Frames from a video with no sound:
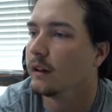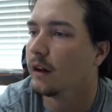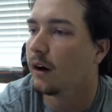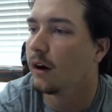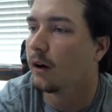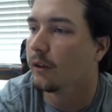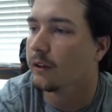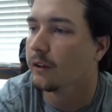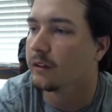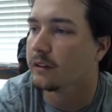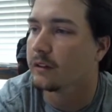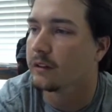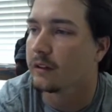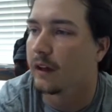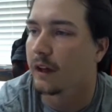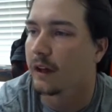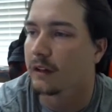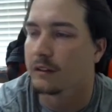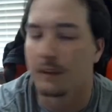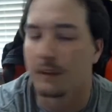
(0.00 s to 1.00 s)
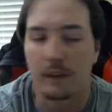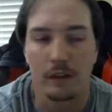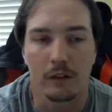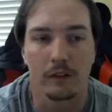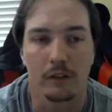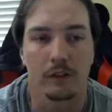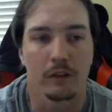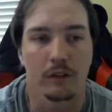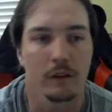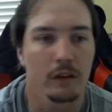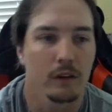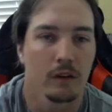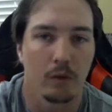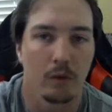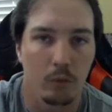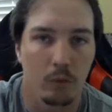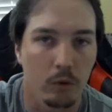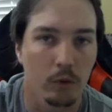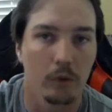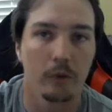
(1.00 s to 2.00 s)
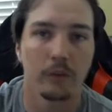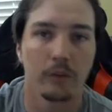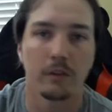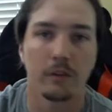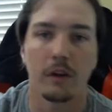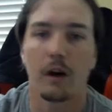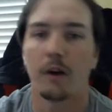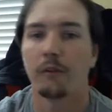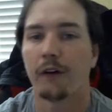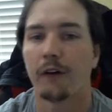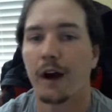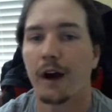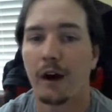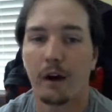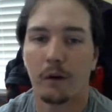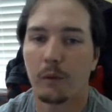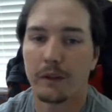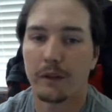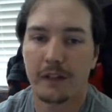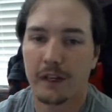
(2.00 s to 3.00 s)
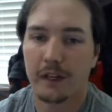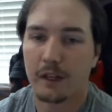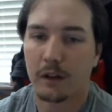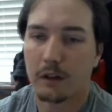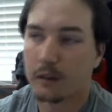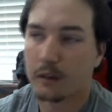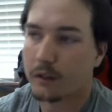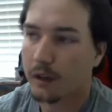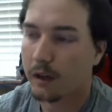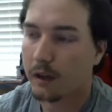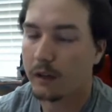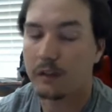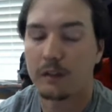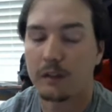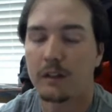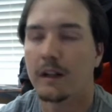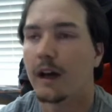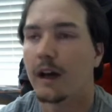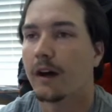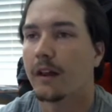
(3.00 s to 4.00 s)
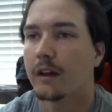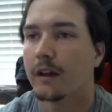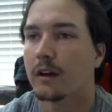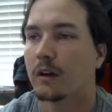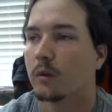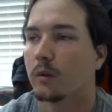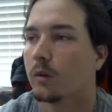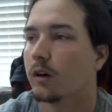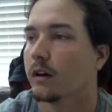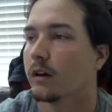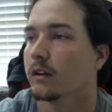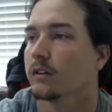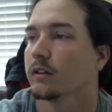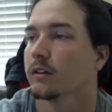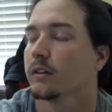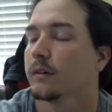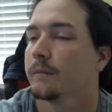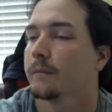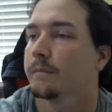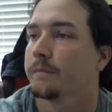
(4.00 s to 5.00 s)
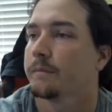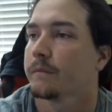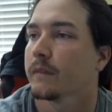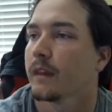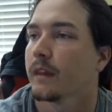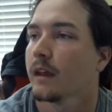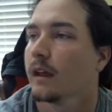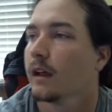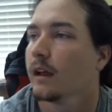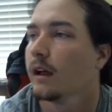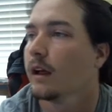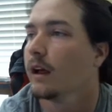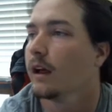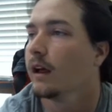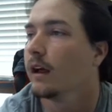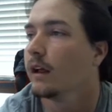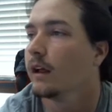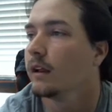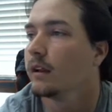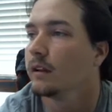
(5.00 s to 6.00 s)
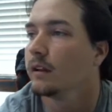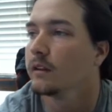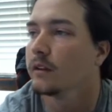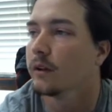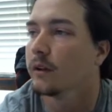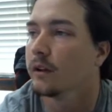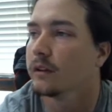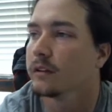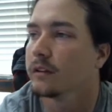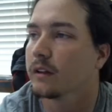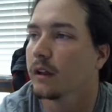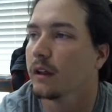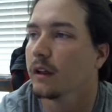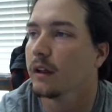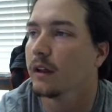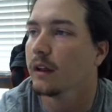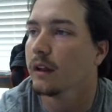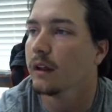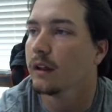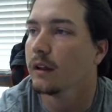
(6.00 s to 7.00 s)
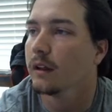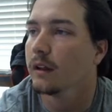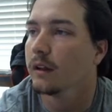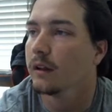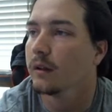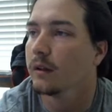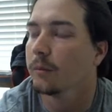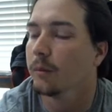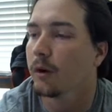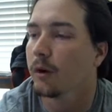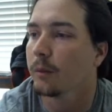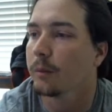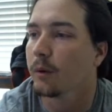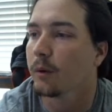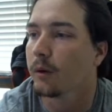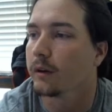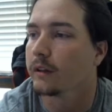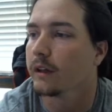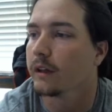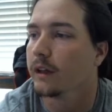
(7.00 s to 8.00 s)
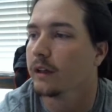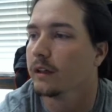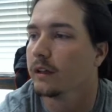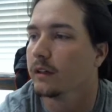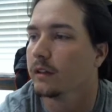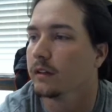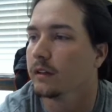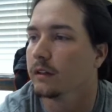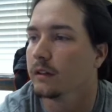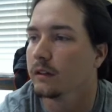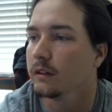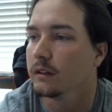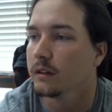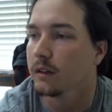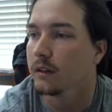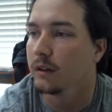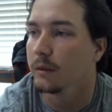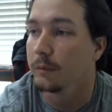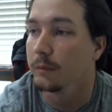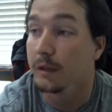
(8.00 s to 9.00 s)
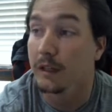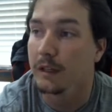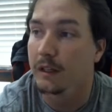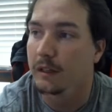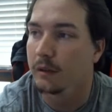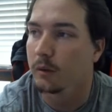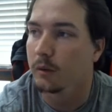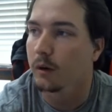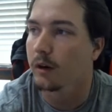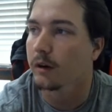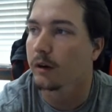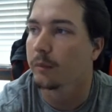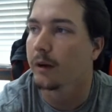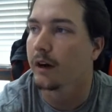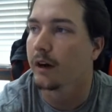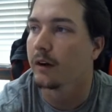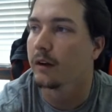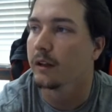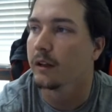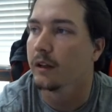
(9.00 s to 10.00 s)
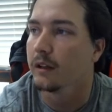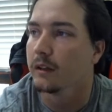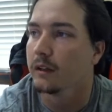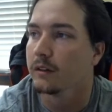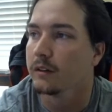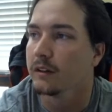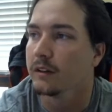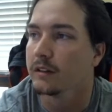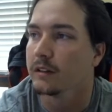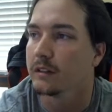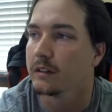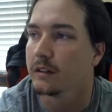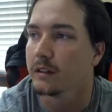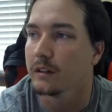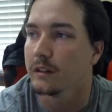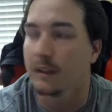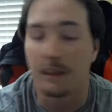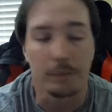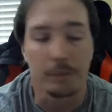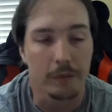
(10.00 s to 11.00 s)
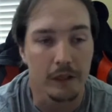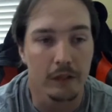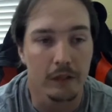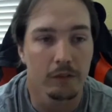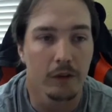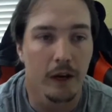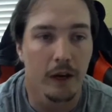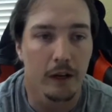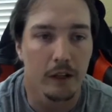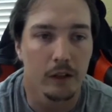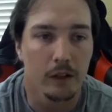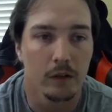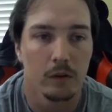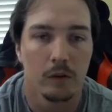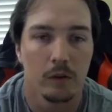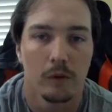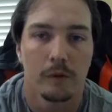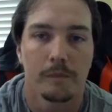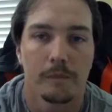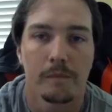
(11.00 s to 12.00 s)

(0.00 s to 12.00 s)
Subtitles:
all this text here is the rules of what that card does and how that card works. So the more important thing to immediately worry about is this is the DP value.